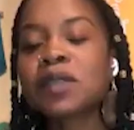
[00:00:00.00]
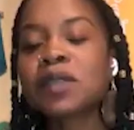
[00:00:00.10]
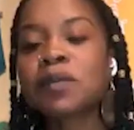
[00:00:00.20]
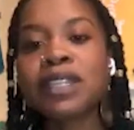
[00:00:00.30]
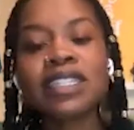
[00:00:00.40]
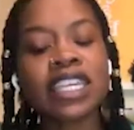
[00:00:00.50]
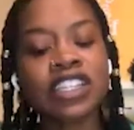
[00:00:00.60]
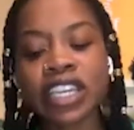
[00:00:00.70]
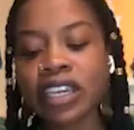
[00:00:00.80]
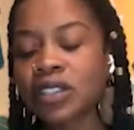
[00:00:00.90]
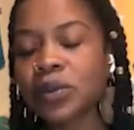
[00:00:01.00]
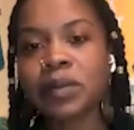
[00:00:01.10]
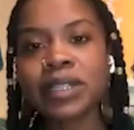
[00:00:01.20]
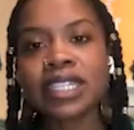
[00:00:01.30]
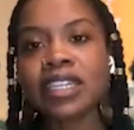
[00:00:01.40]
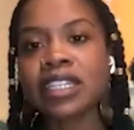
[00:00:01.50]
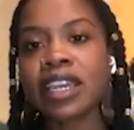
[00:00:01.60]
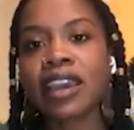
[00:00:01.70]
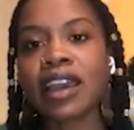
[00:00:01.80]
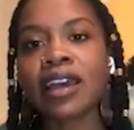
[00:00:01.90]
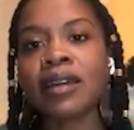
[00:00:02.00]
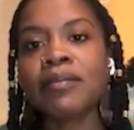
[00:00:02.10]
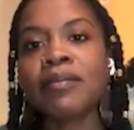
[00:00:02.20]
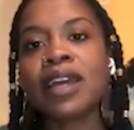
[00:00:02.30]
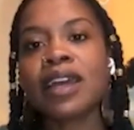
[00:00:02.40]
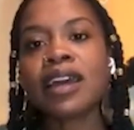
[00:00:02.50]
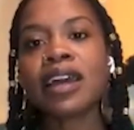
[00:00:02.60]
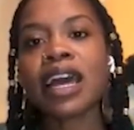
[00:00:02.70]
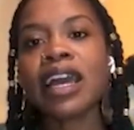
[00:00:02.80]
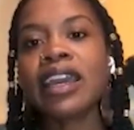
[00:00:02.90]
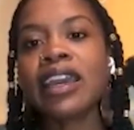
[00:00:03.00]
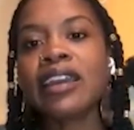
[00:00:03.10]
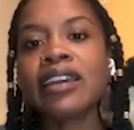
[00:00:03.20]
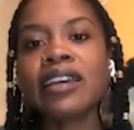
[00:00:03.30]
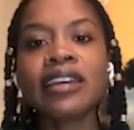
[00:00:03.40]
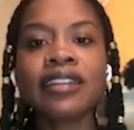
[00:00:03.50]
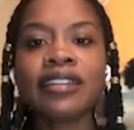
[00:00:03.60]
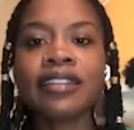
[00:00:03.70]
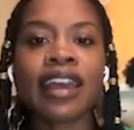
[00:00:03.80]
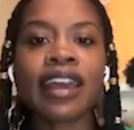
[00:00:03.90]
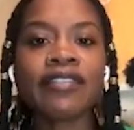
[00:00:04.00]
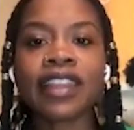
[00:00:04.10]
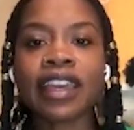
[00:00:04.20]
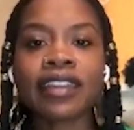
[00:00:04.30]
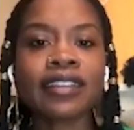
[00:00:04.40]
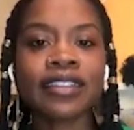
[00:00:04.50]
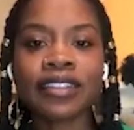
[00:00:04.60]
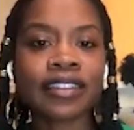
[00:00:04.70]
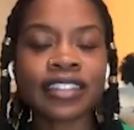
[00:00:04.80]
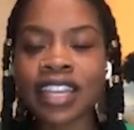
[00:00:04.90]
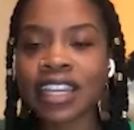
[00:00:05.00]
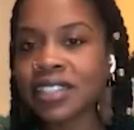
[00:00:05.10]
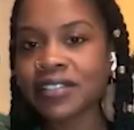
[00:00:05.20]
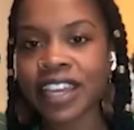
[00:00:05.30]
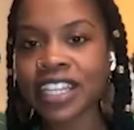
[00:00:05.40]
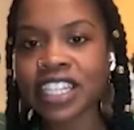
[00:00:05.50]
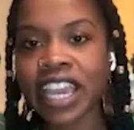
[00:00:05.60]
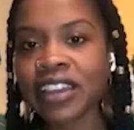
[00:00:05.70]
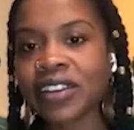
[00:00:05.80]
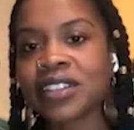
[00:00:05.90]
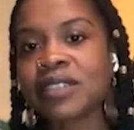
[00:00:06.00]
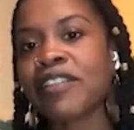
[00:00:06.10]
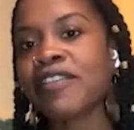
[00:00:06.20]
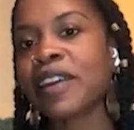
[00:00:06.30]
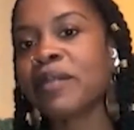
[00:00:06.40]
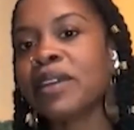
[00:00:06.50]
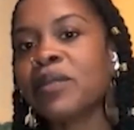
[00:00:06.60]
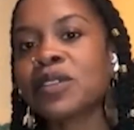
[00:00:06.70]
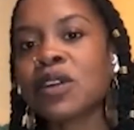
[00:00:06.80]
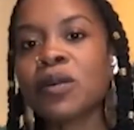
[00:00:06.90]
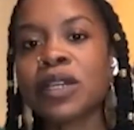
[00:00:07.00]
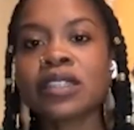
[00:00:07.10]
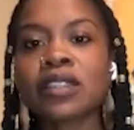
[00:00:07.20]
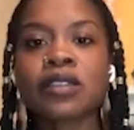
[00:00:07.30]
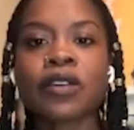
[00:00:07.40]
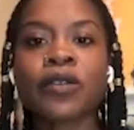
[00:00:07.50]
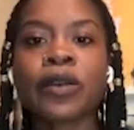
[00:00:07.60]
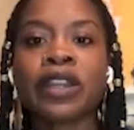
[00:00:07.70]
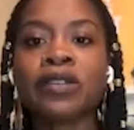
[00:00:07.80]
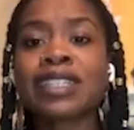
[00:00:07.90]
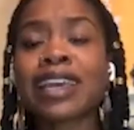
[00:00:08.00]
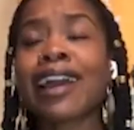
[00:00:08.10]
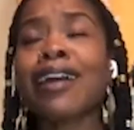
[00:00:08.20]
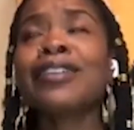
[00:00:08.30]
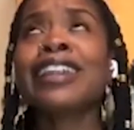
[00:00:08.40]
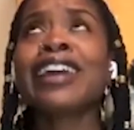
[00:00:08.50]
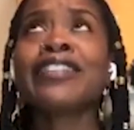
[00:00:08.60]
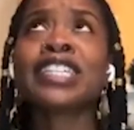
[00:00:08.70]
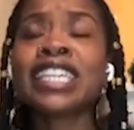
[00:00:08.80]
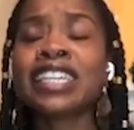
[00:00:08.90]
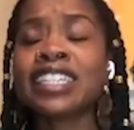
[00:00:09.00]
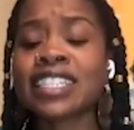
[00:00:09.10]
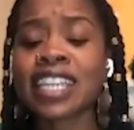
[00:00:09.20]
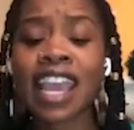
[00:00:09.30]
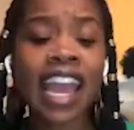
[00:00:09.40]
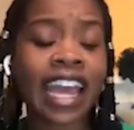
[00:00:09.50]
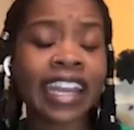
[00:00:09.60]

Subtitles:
teaching. It's really been teaching. I have like tons of educators in my family, and was always one who was like, I will never teach. I